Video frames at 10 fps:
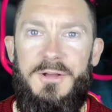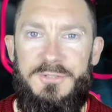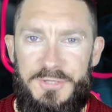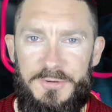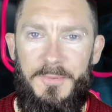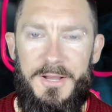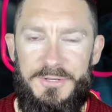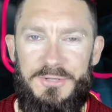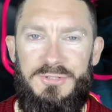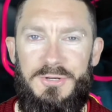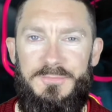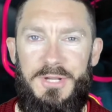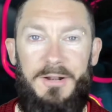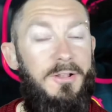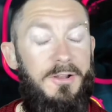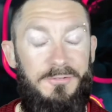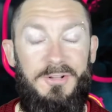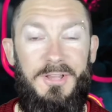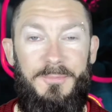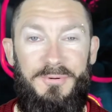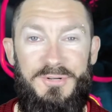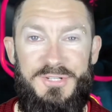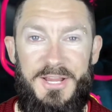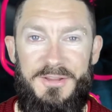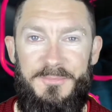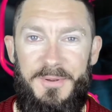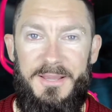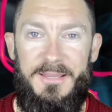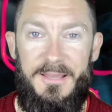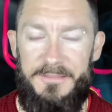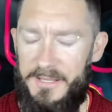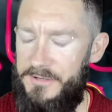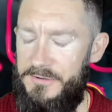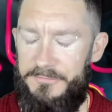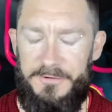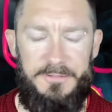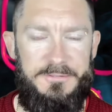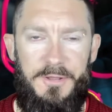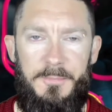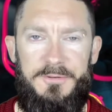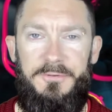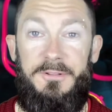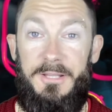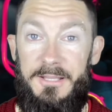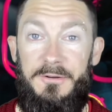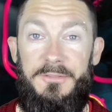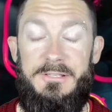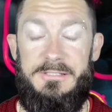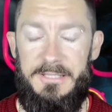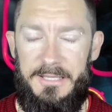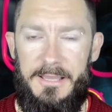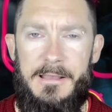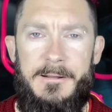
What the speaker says: to my YouTube channel. I really appreciate you being here. Thank you so much for clicking on this link.